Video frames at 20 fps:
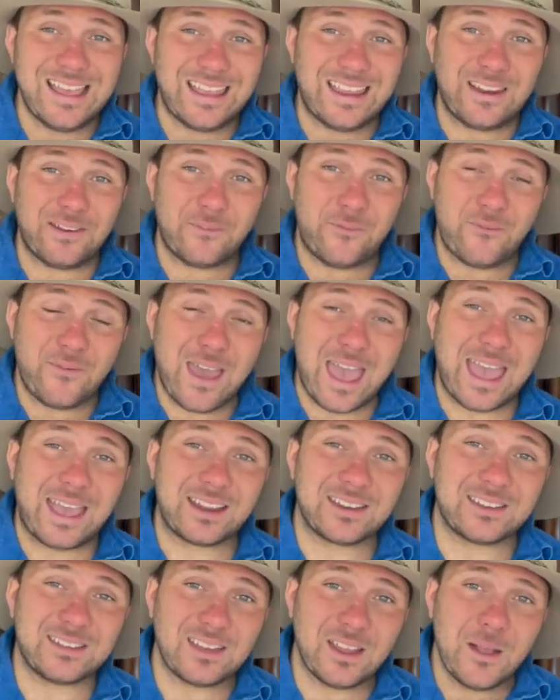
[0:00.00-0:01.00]
In
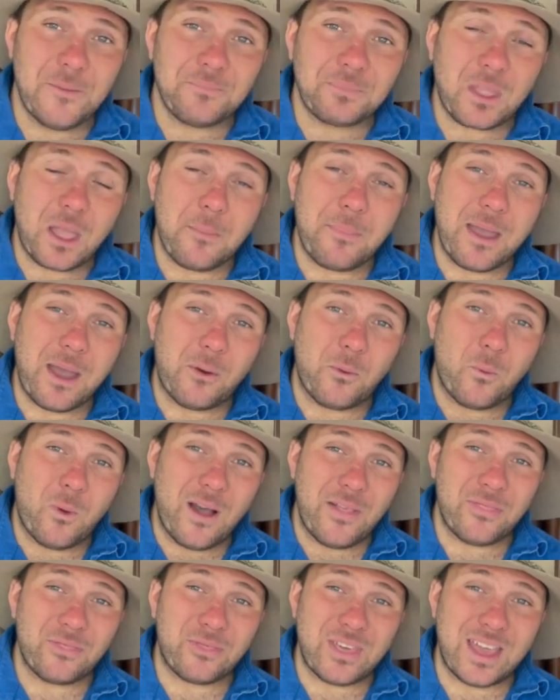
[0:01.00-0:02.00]
fact, about
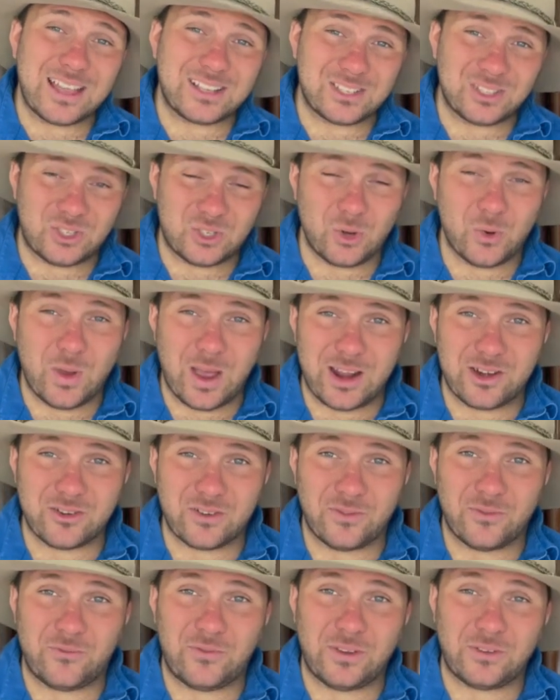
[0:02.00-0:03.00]

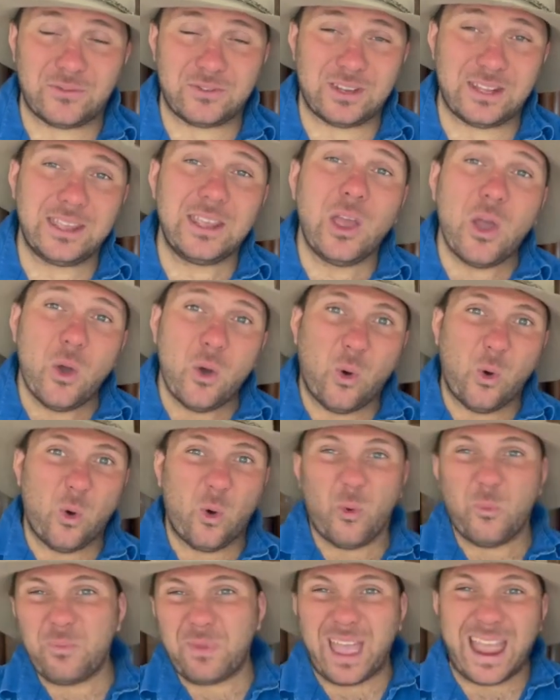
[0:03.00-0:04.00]
1,250
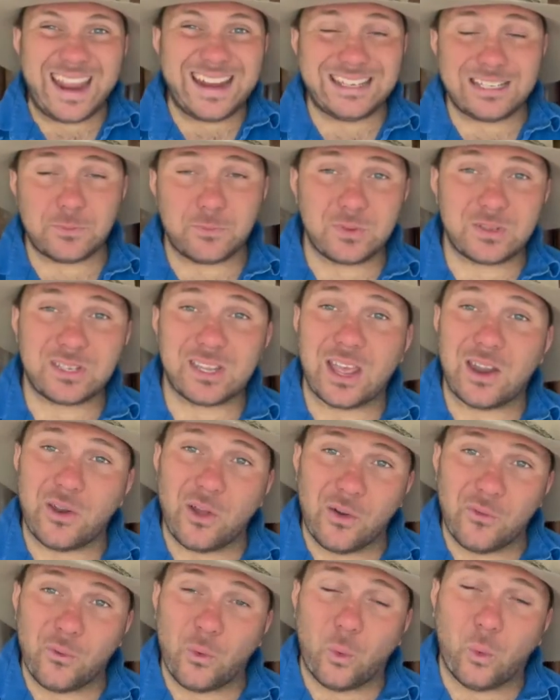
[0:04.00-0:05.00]
or 80%
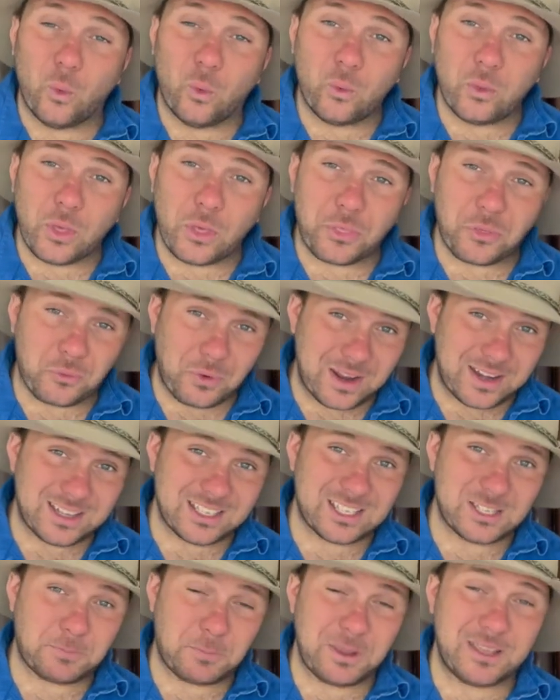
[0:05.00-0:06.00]
of all the
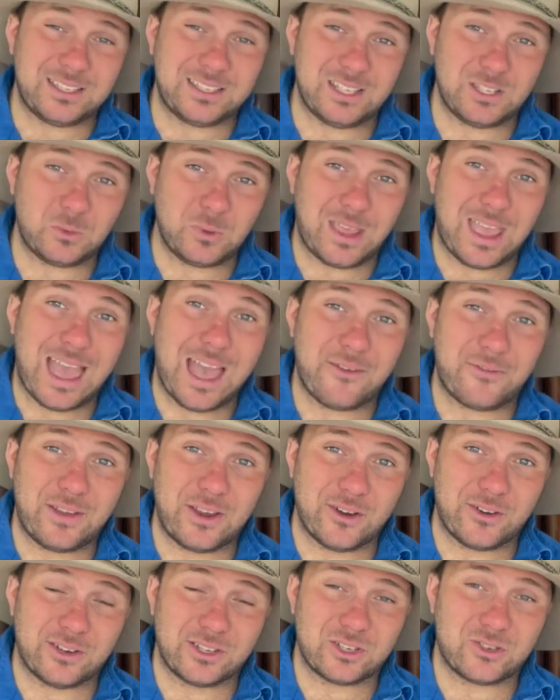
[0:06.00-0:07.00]
threatened species we have
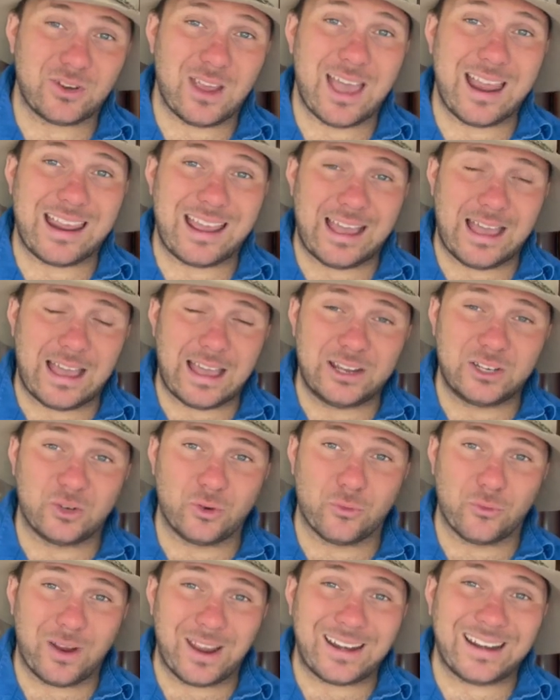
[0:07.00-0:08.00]
here in Australia are
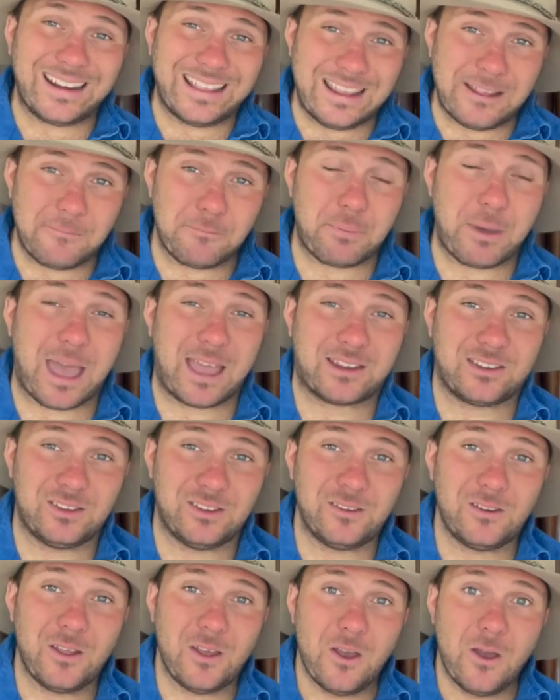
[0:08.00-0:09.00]
directly
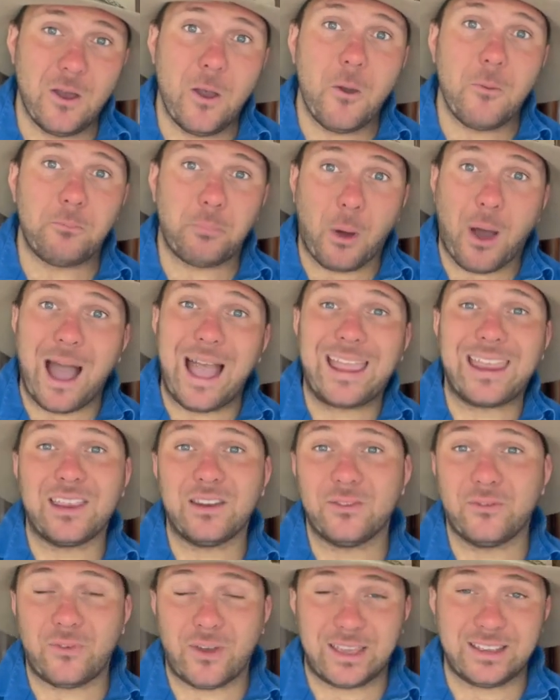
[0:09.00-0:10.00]
impacted by
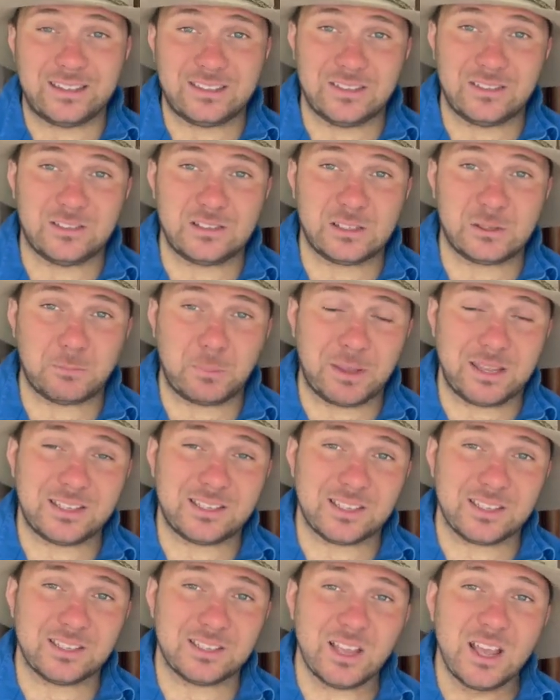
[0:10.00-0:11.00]
invasive
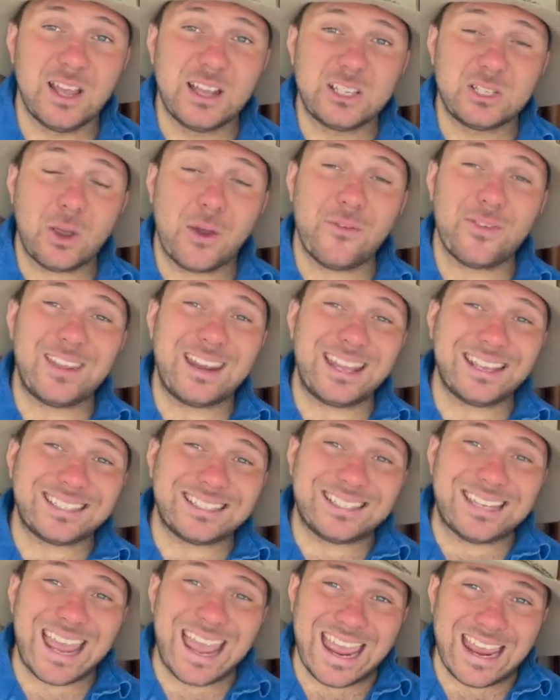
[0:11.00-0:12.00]
species. So over the
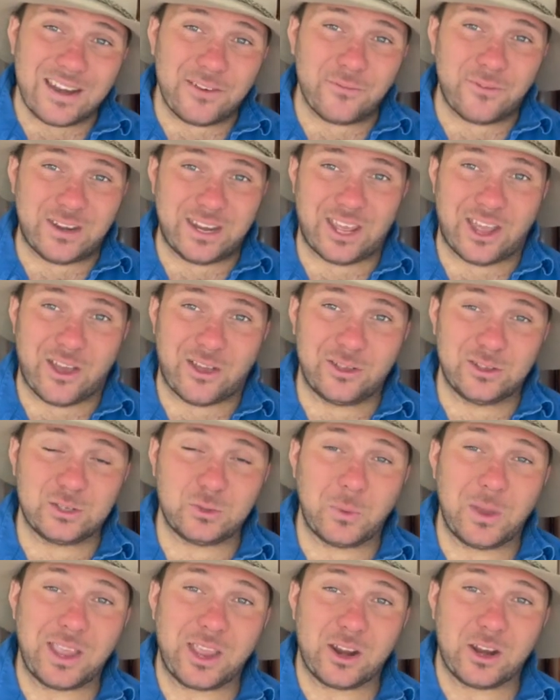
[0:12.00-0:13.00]
next 10 videos,
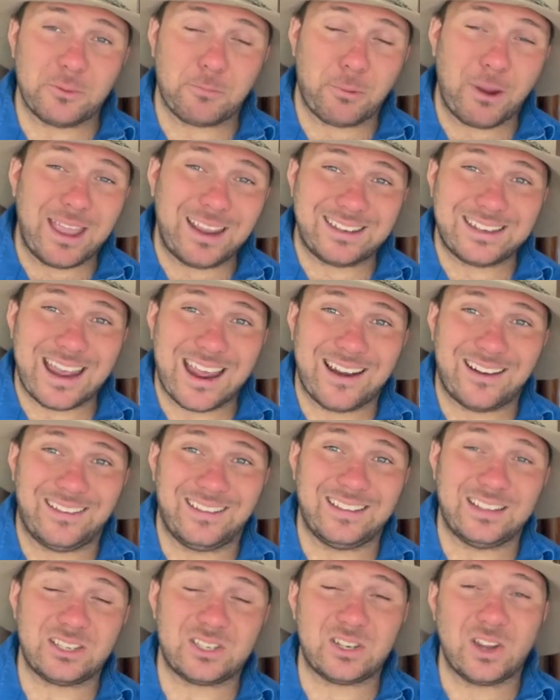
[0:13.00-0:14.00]
we're going to break down a
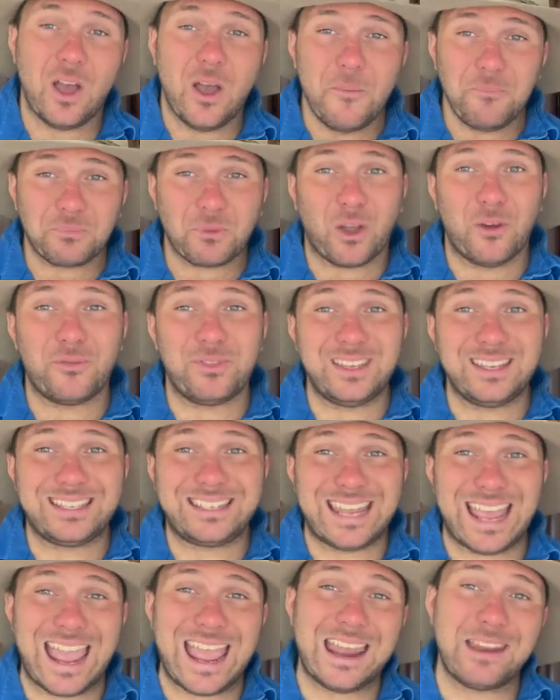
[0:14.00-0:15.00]
list of the
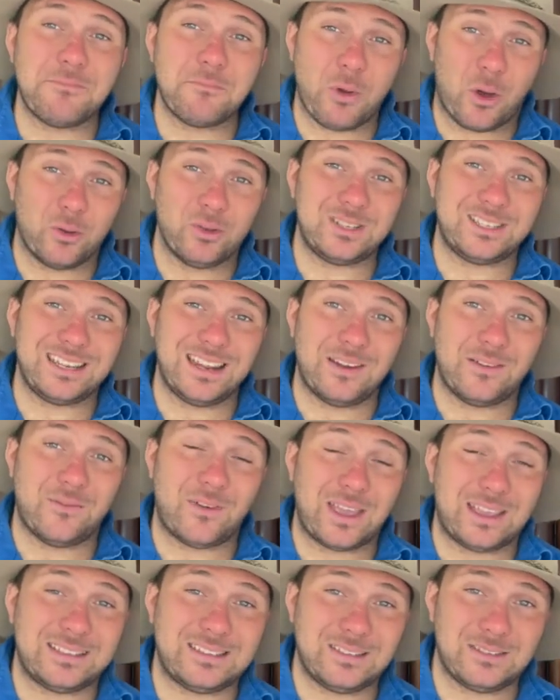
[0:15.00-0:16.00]
10 most
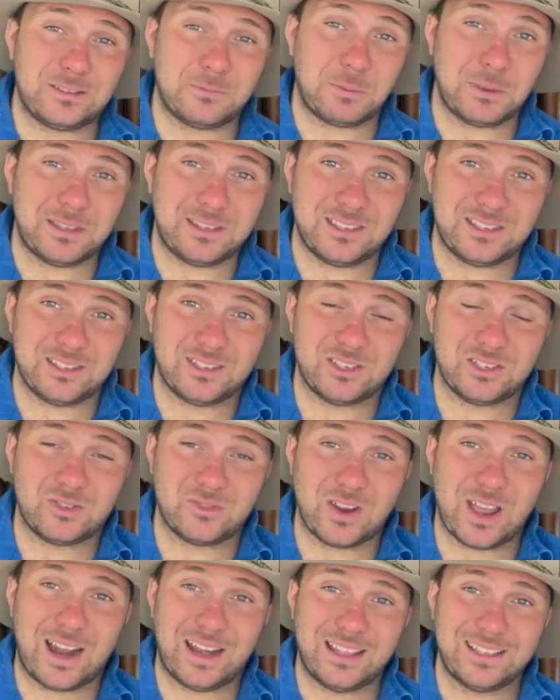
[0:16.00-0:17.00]
invasive species in
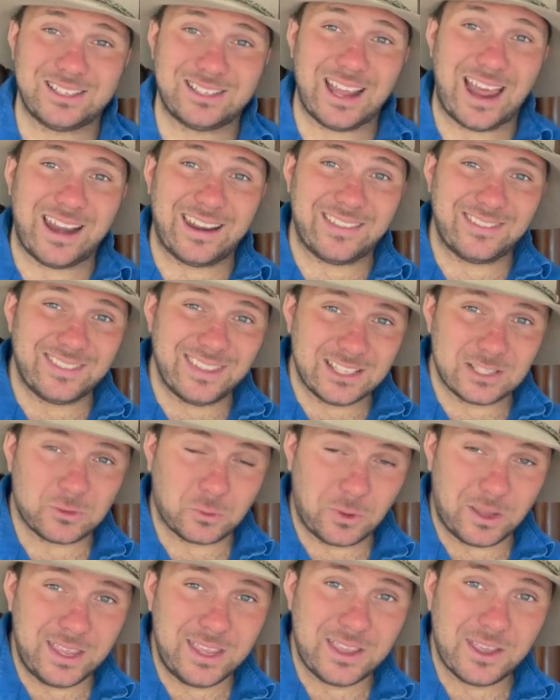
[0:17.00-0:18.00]
Australia, starting this
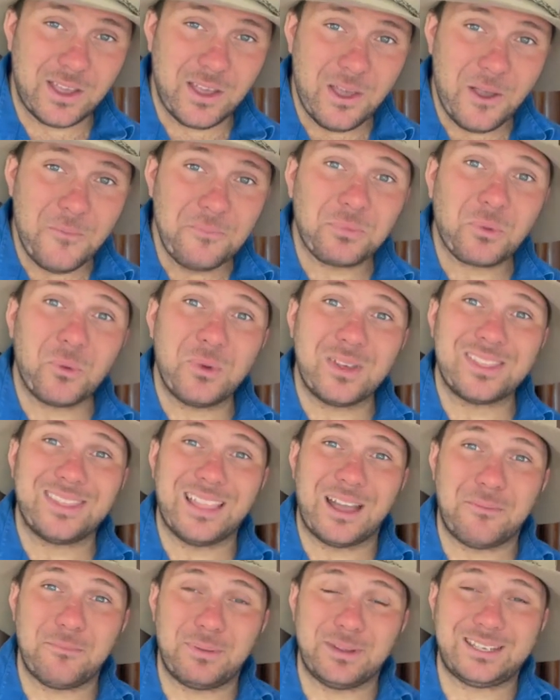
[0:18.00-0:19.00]
week with
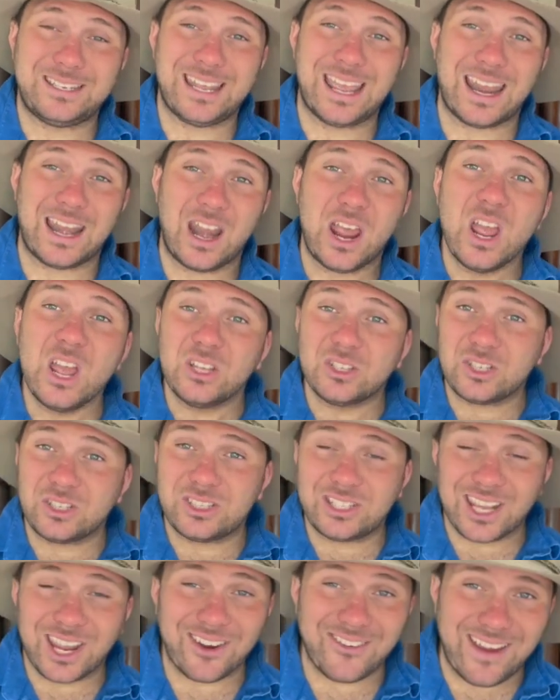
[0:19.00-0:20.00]
number 10. So
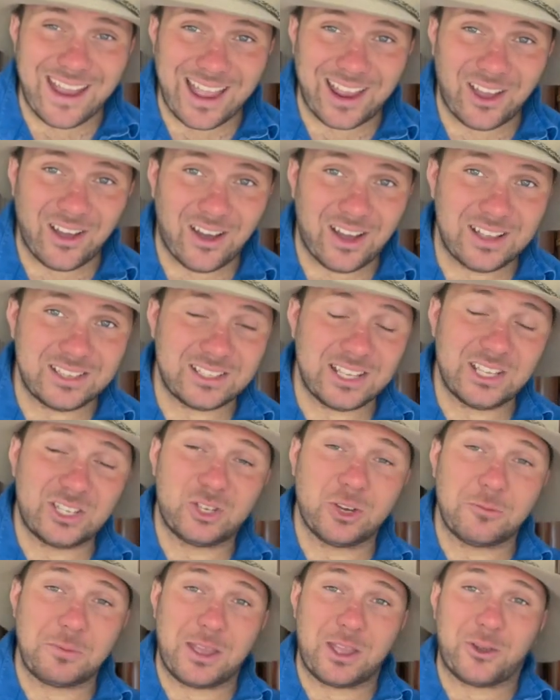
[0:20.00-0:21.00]
stick around, guys. It
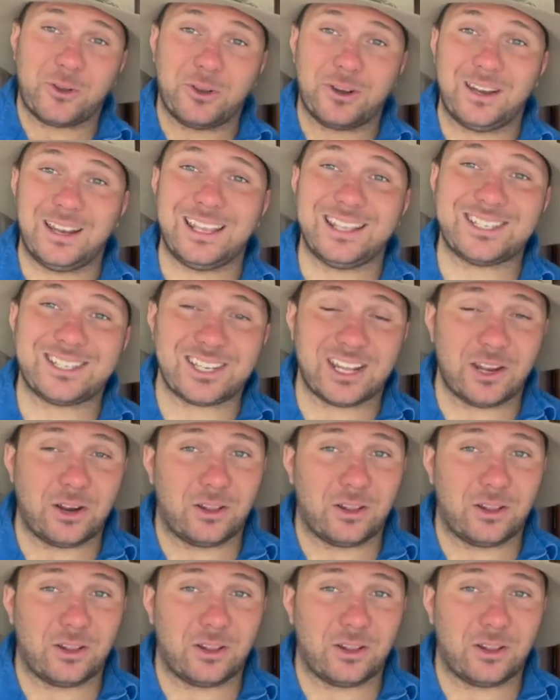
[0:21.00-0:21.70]
should be a good list.